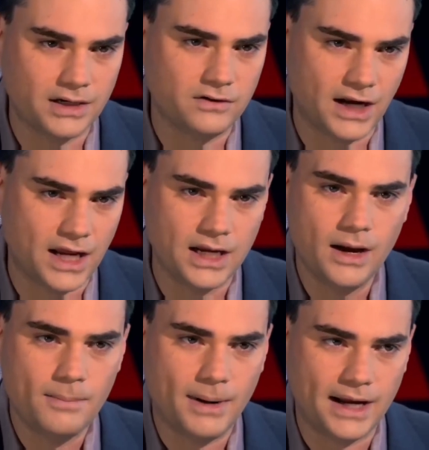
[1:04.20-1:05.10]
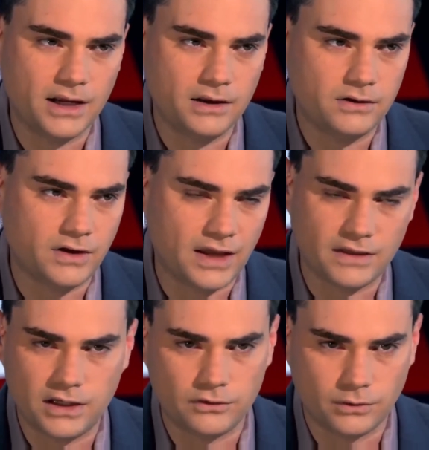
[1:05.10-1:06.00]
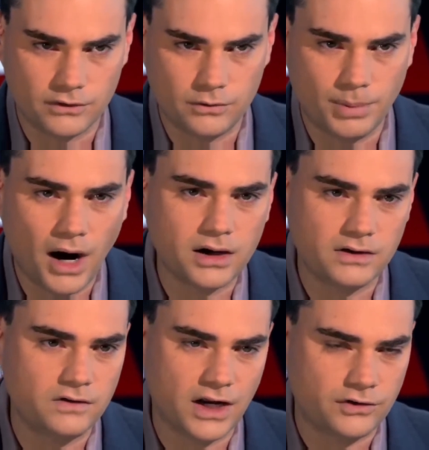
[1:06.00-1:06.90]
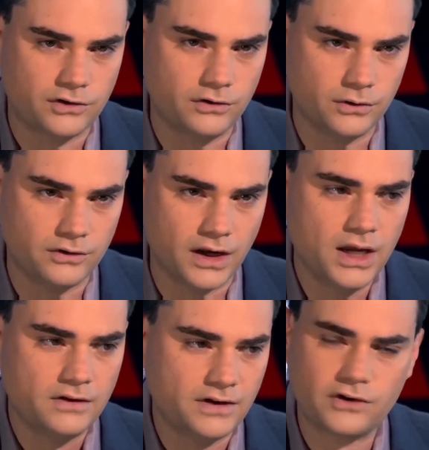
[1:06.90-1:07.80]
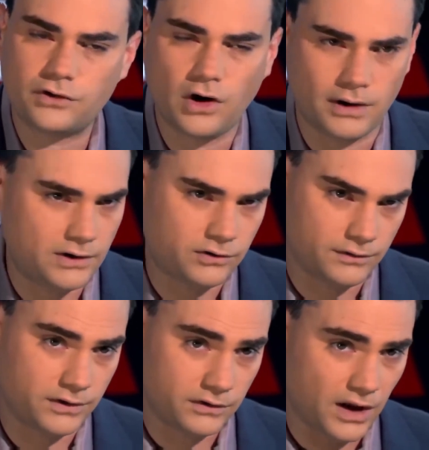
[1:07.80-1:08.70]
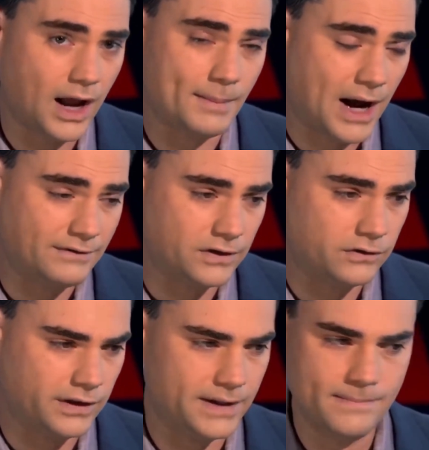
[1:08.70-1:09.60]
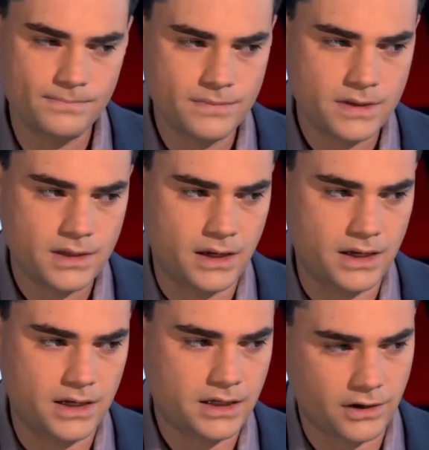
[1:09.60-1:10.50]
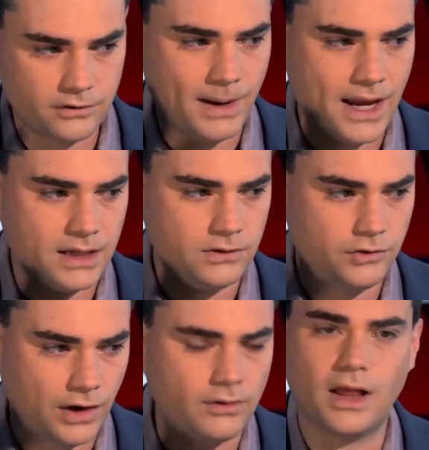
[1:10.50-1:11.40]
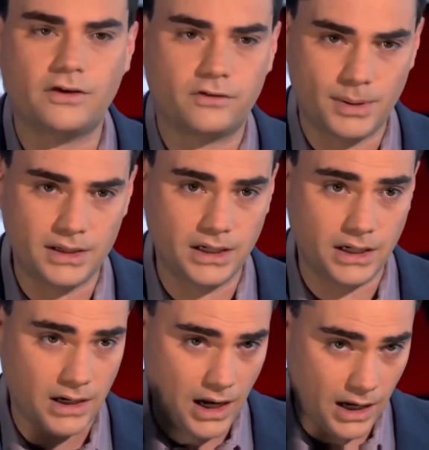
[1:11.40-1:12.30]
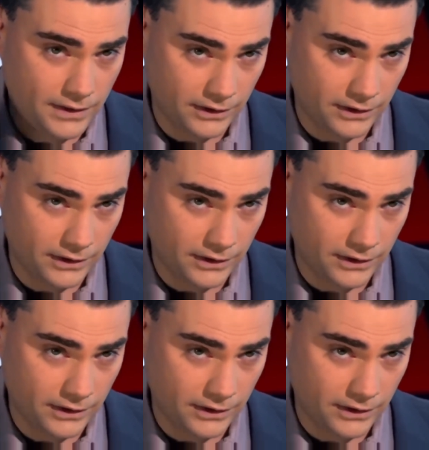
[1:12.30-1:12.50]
responded today by saying that he is going to pardon Dinesh D'Souza. Dinesh already served his time, obviously. Yeah, here's my generalized opinion